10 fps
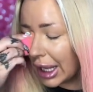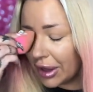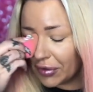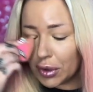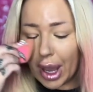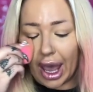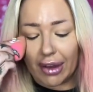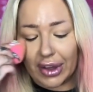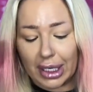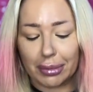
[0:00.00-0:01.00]
If you
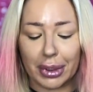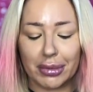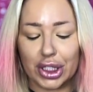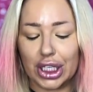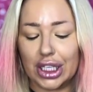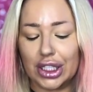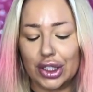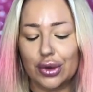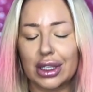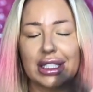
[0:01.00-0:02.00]
have any
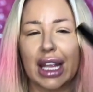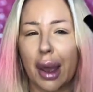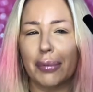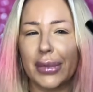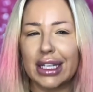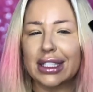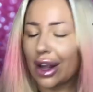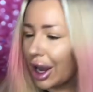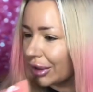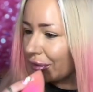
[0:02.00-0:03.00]
blemishes, you can dab this
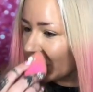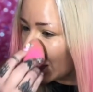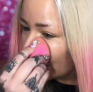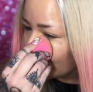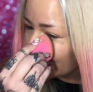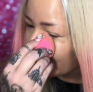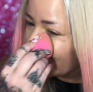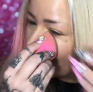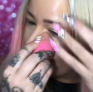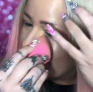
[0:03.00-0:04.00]
on for extra
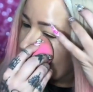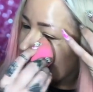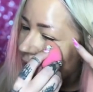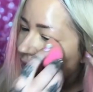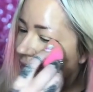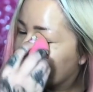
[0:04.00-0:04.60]
protection.